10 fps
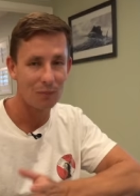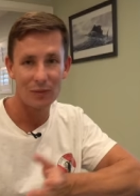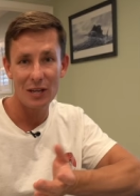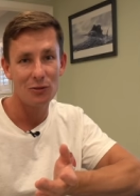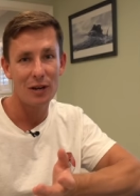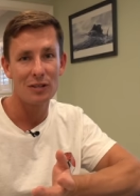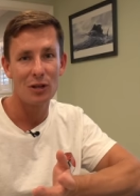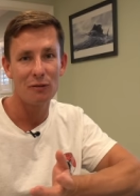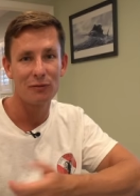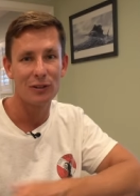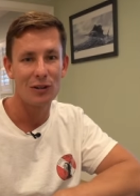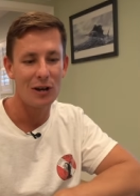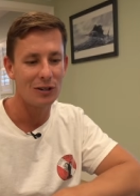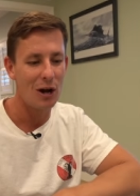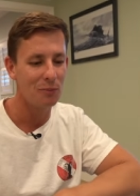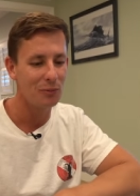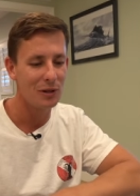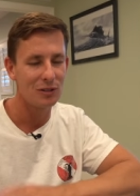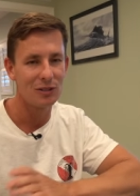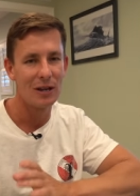Thank you guys all for the kind
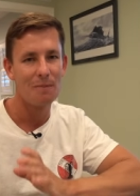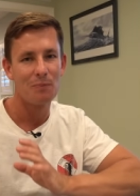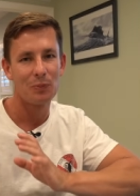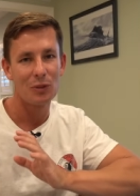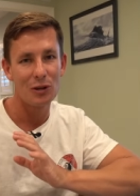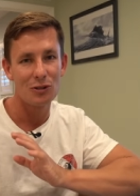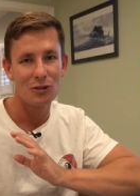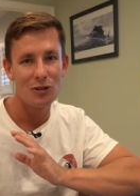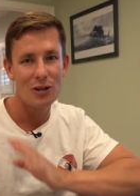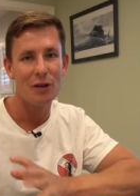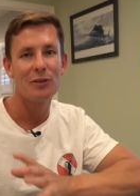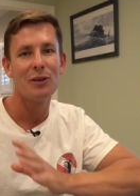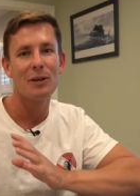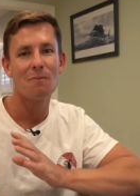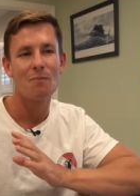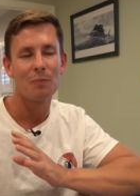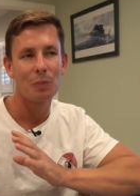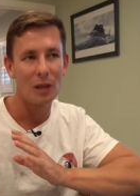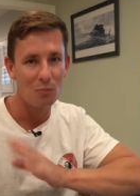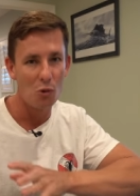compliments. There's nothing
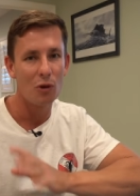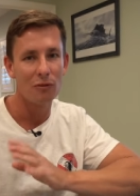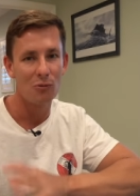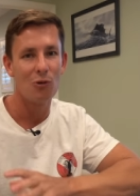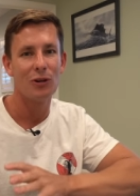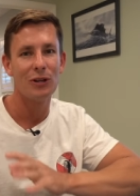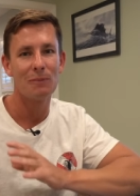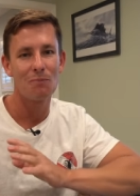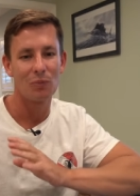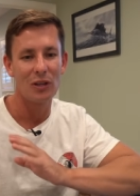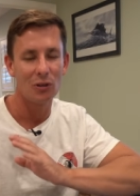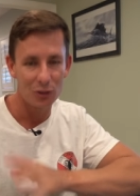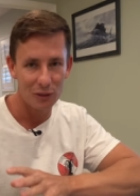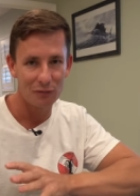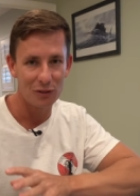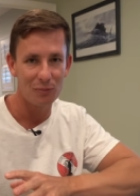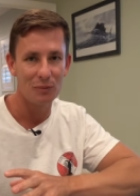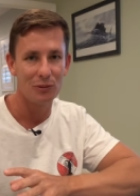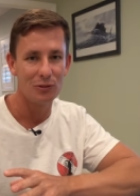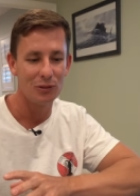more rewarding than cooking for the
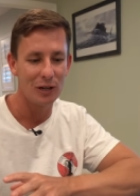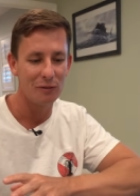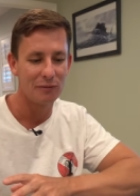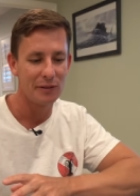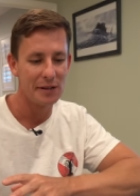people you love.